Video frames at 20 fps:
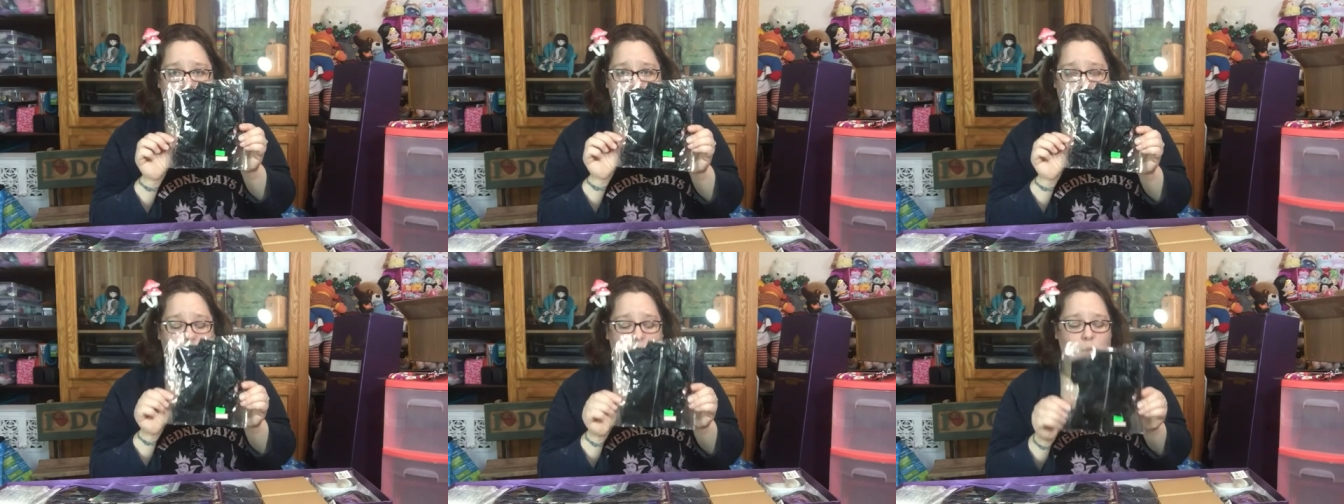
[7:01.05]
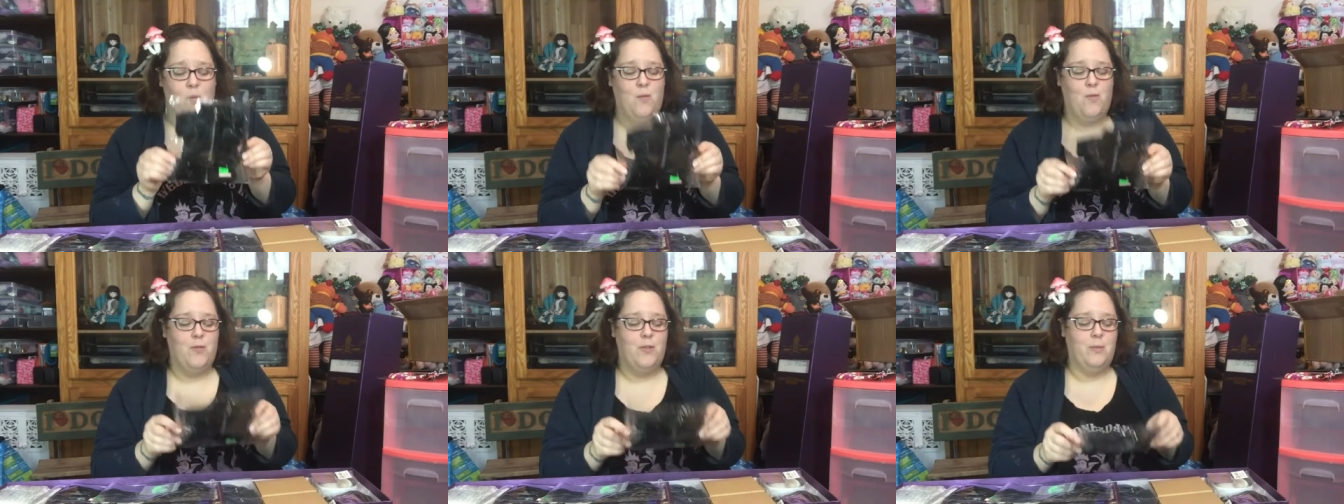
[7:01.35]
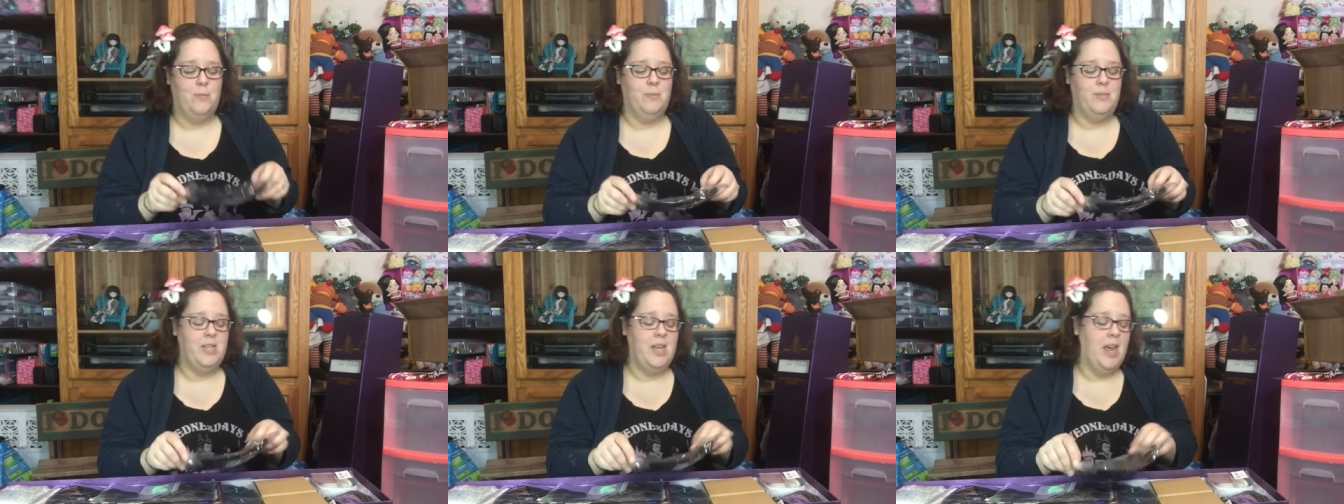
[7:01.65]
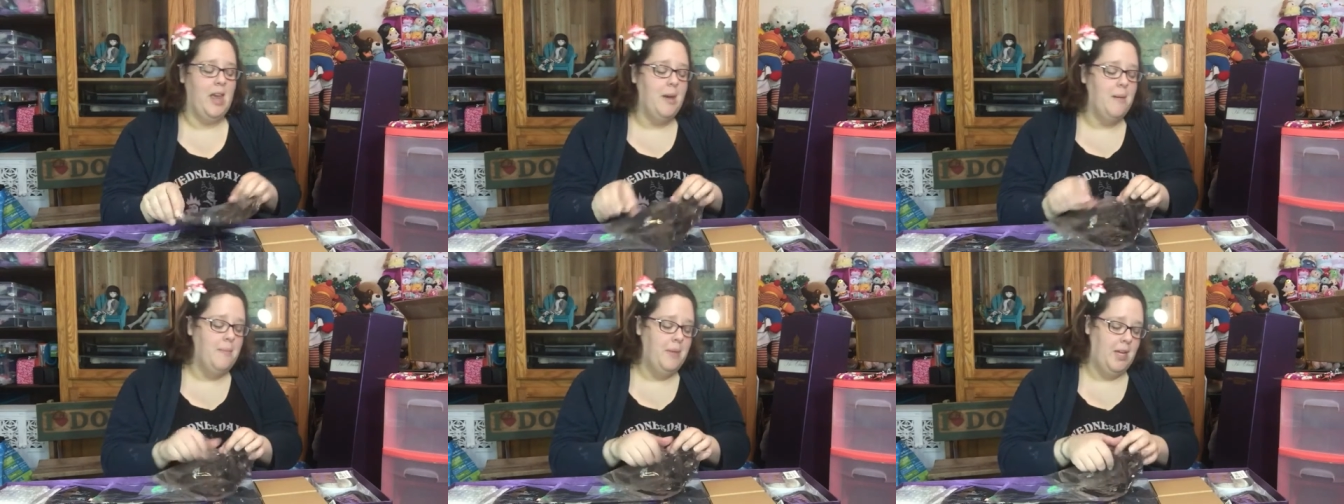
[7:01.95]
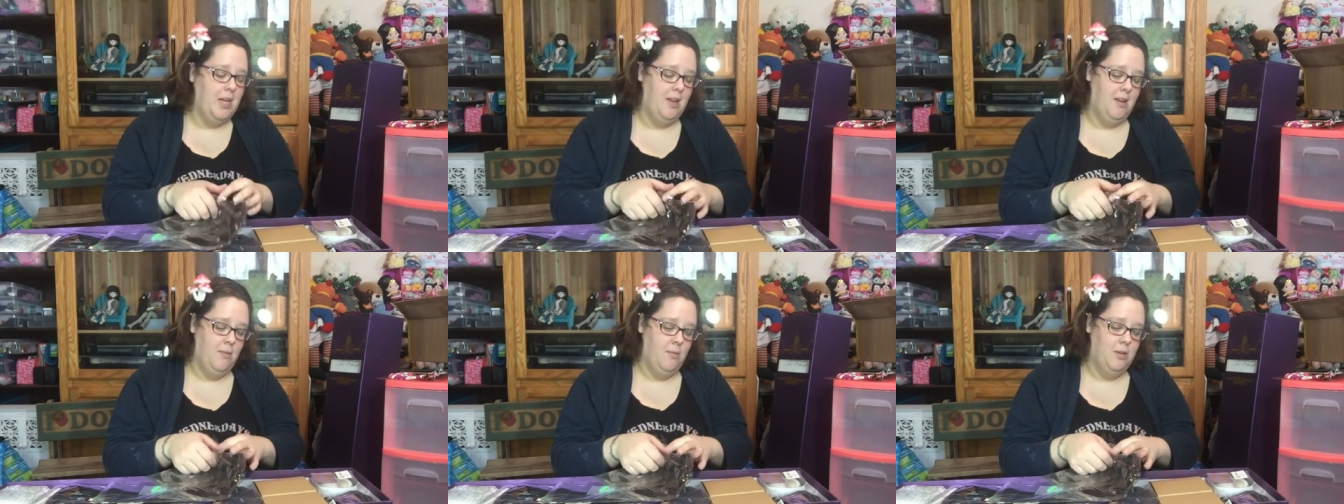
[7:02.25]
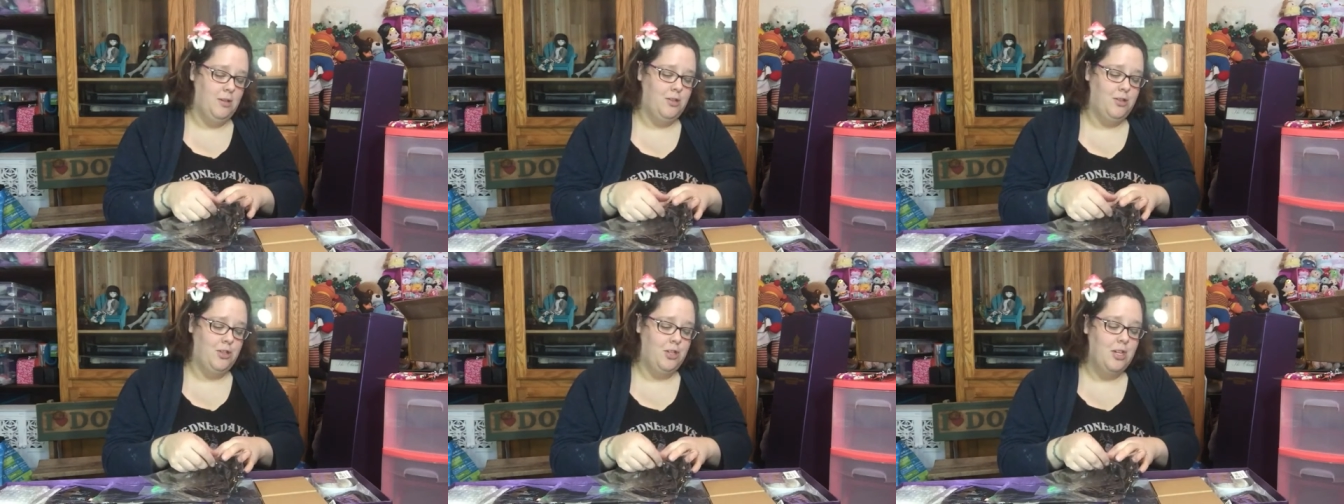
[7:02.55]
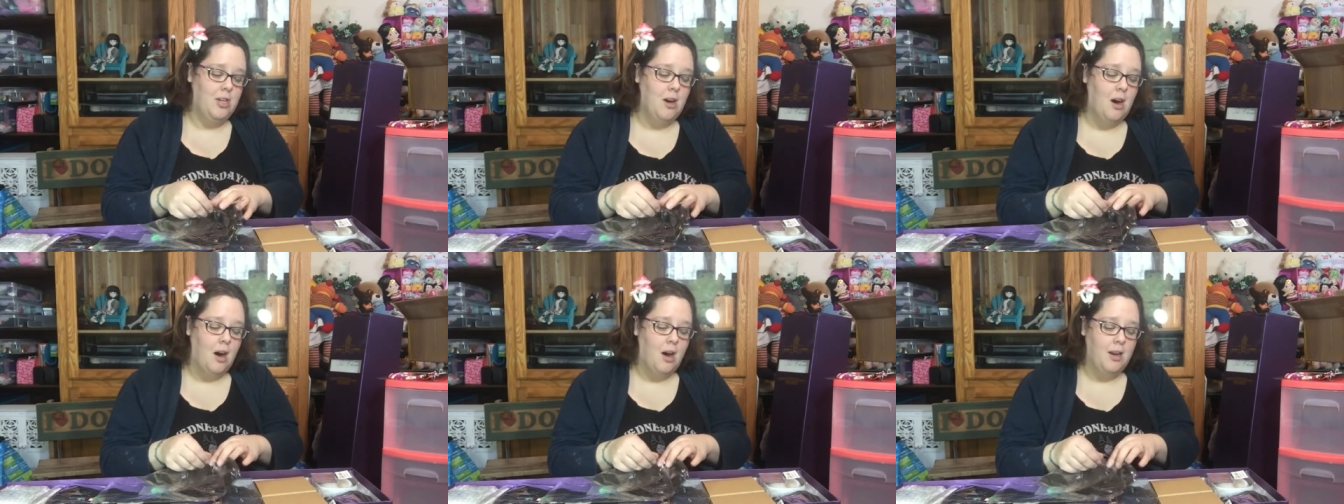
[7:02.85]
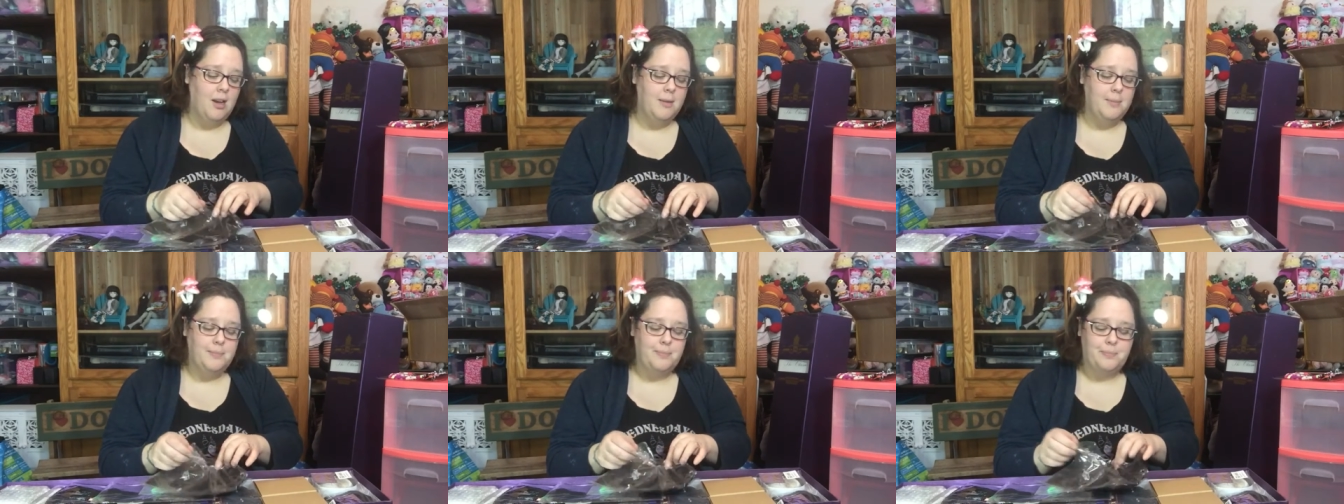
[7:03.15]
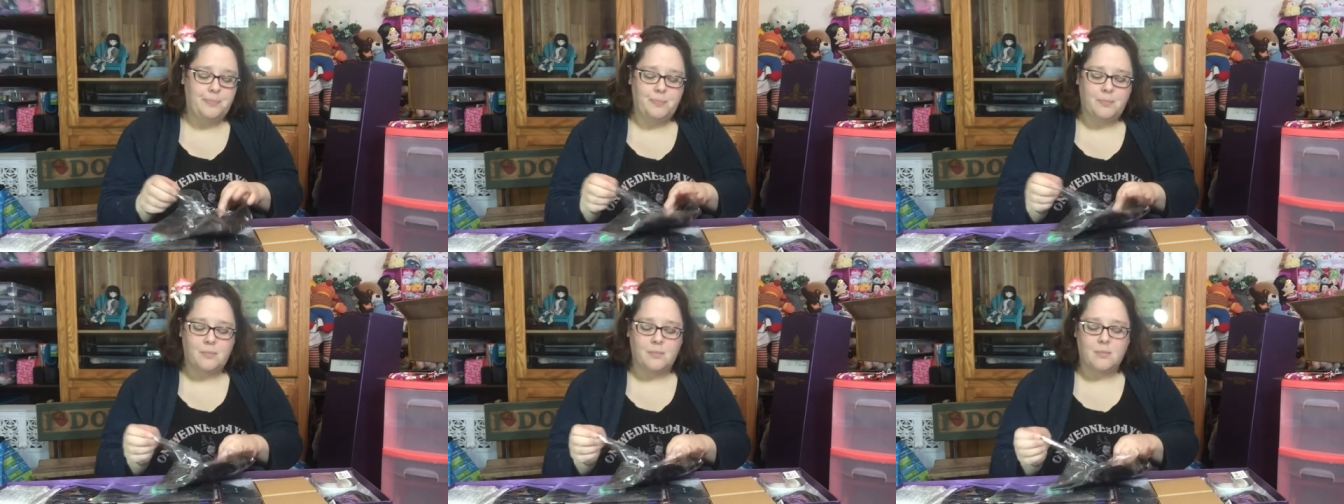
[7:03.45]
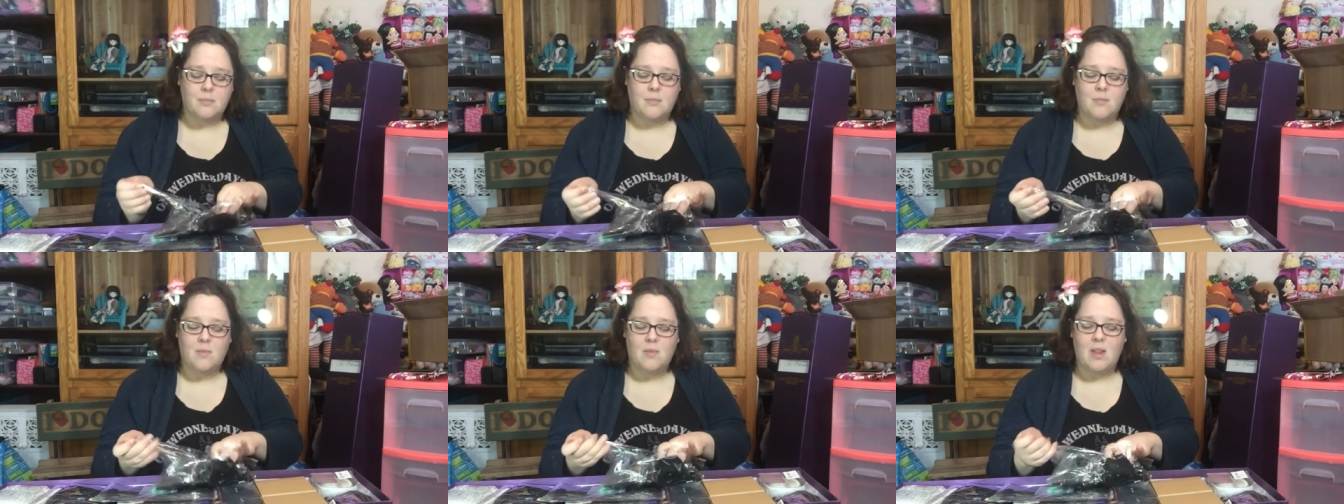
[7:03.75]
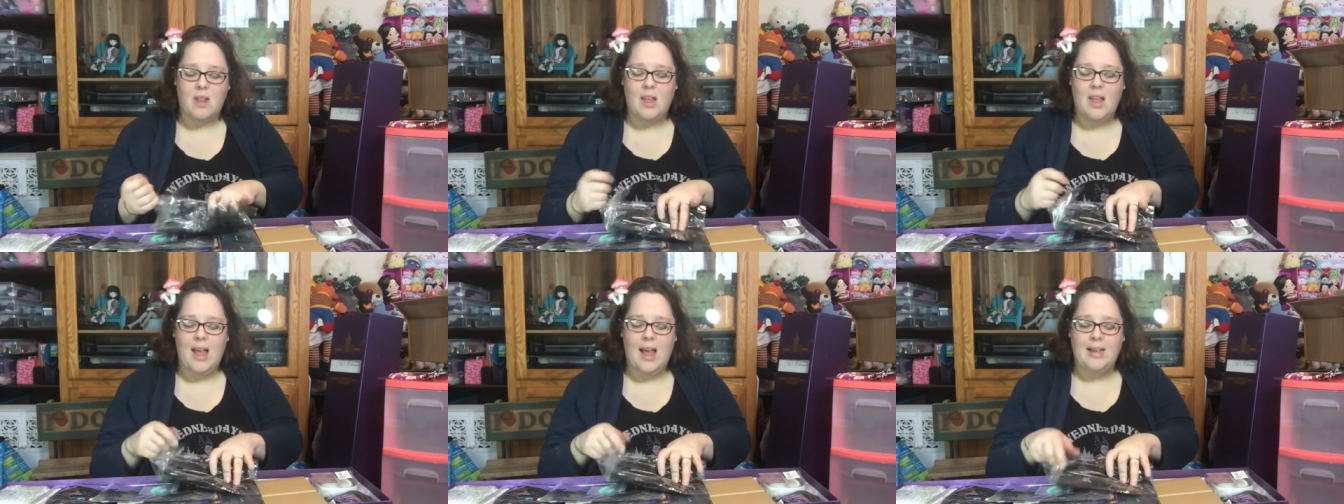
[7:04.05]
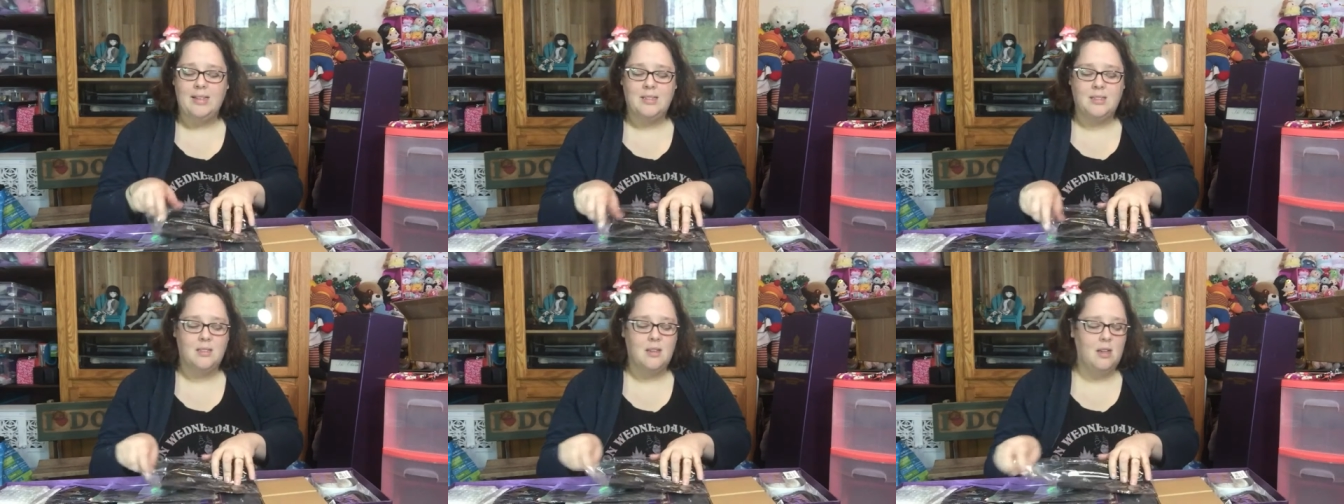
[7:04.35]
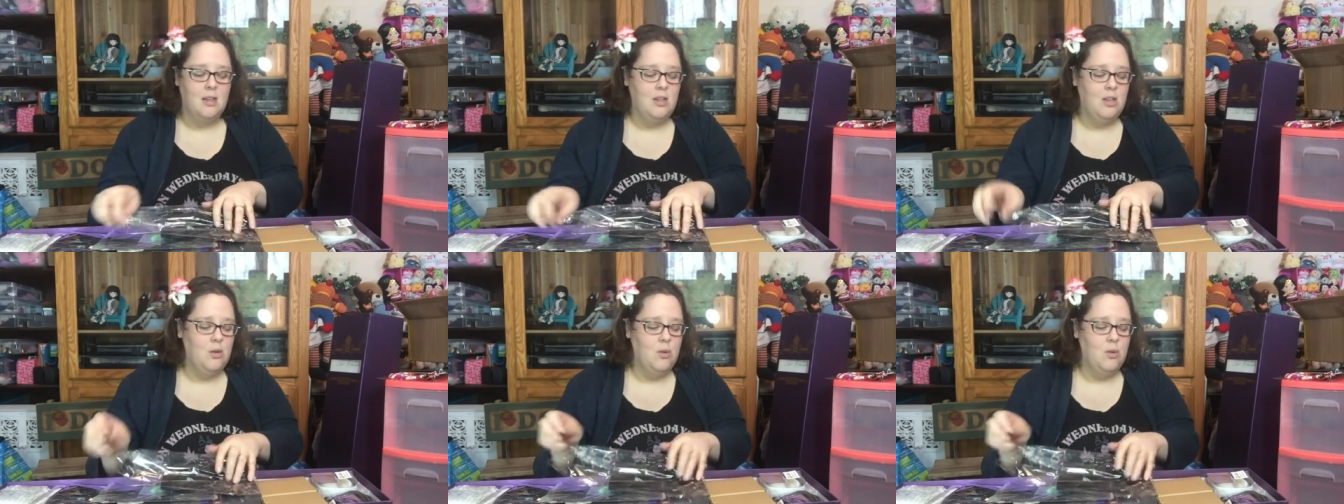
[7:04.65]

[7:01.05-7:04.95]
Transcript: from Tammy when she got it. As